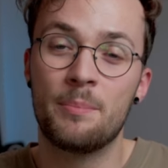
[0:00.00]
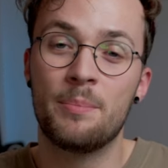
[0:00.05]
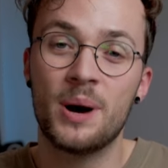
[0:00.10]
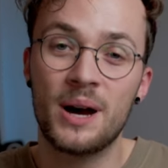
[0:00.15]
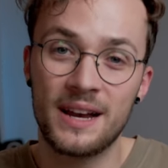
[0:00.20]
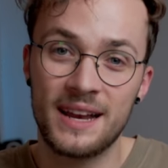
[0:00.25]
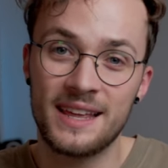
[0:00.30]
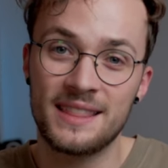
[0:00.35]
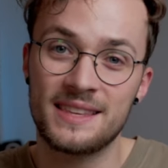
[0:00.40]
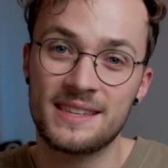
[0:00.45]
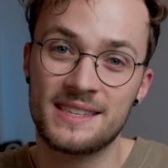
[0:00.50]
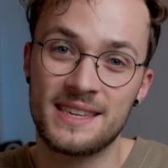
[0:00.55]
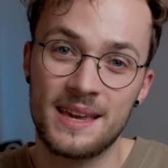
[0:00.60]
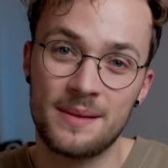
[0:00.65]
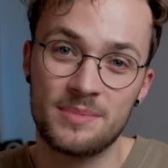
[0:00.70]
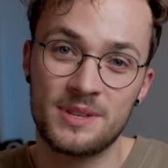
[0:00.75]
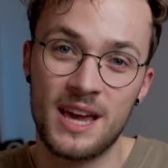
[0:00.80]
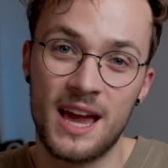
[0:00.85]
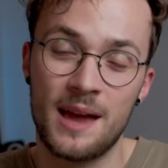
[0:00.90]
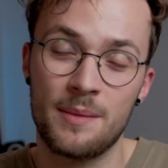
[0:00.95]
But at the
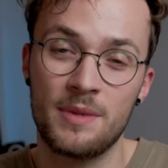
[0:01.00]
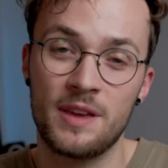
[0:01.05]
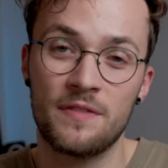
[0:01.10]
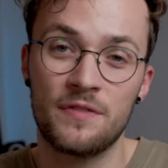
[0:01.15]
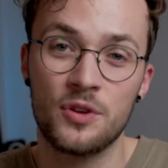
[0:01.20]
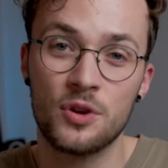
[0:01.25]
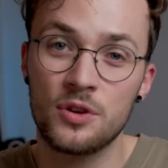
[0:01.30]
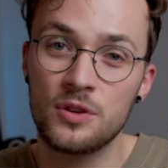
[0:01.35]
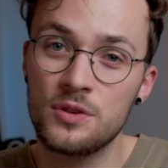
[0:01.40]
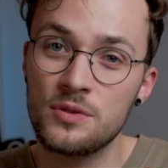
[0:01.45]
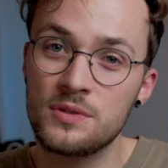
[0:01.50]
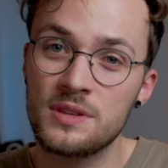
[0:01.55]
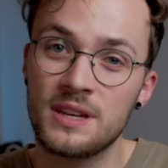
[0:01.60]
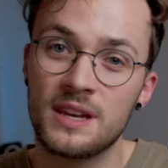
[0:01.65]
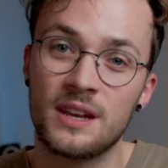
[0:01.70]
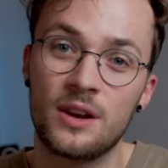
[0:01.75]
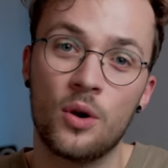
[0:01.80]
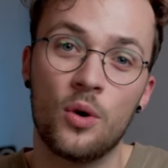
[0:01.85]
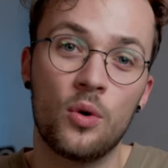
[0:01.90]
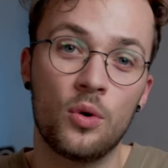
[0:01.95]
same time, if you're
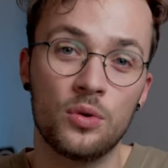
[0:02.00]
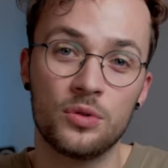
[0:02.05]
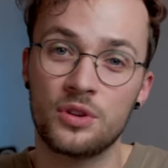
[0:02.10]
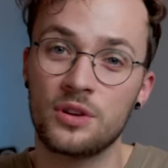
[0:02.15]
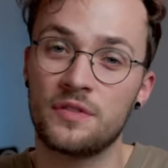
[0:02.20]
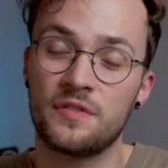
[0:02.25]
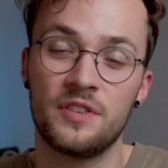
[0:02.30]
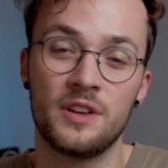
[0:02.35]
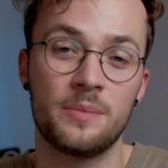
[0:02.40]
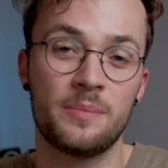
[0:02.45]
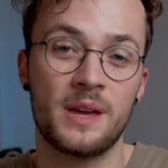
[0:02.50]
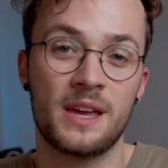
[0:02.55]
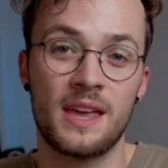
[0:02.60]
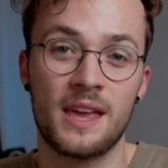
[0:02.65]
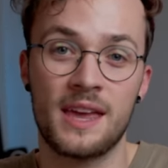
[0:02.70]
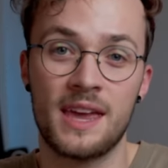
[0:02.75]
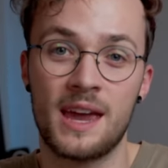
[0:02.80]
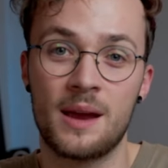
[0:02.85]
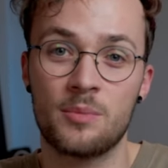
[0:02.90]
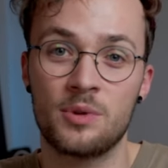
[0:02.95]
using an older
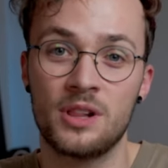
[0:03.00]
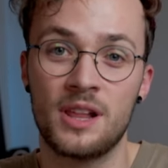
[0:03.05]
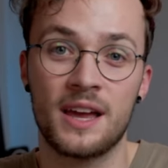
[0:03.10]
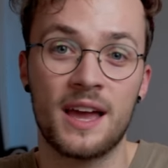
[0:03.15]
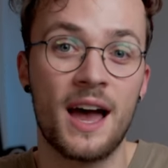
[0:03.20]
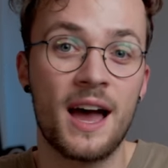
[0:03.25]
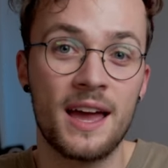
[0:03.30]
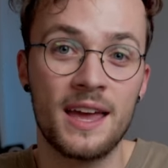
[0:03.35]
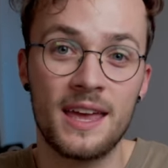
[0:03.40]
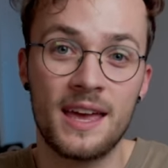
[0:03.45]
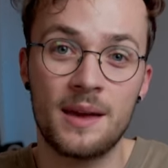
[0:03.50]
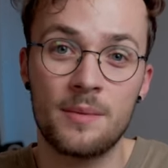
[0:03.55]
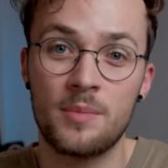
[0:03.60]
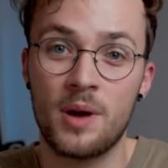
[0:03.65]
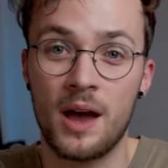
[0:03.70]
filmmaking camera like I am,